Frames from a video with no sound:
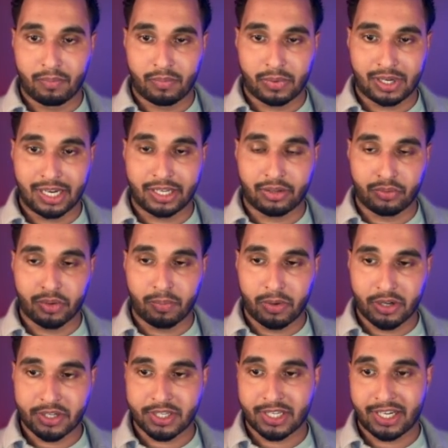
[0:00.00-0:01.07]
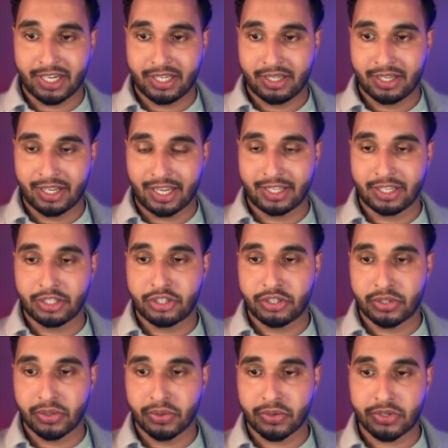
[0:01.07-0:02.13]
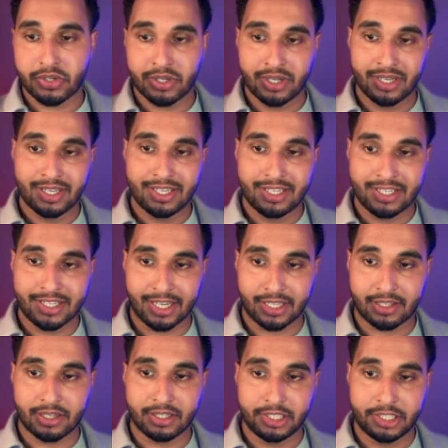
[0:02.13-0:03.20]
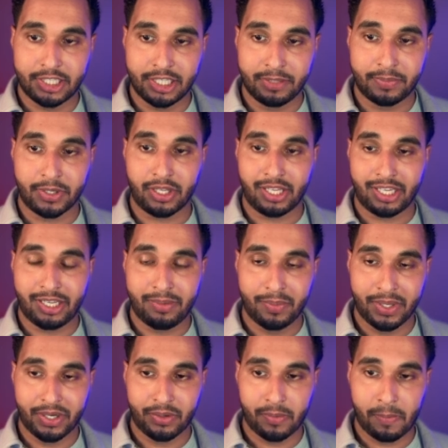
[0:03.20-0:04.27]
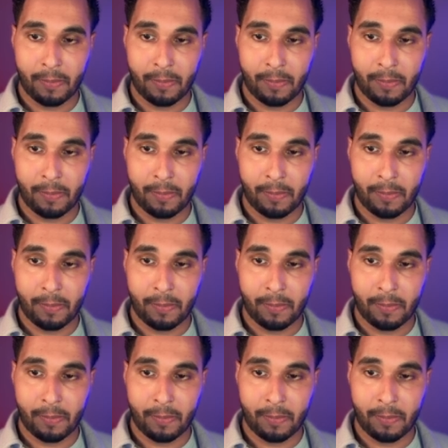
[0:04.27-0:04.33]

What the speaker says: click on the plus sign and then choose send Gmail email.